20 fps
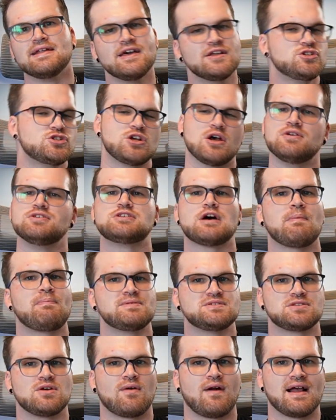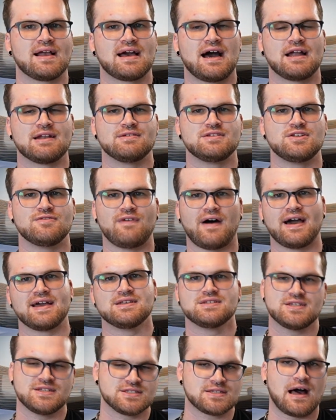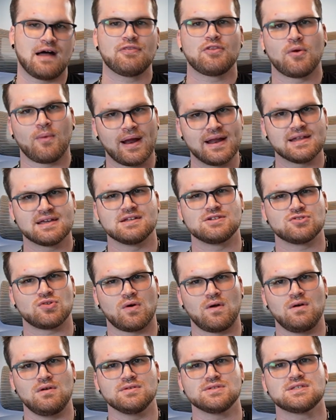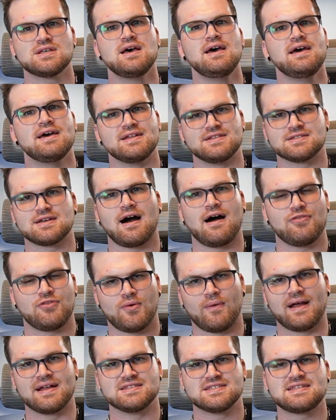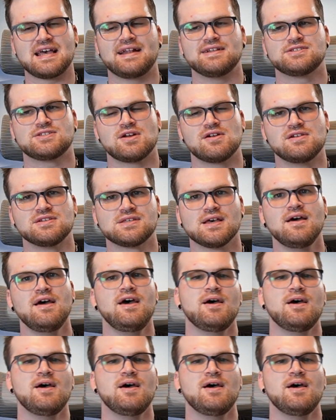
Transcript: It shows up as the right kind of device, it's got the right controls, it's got the right sensors,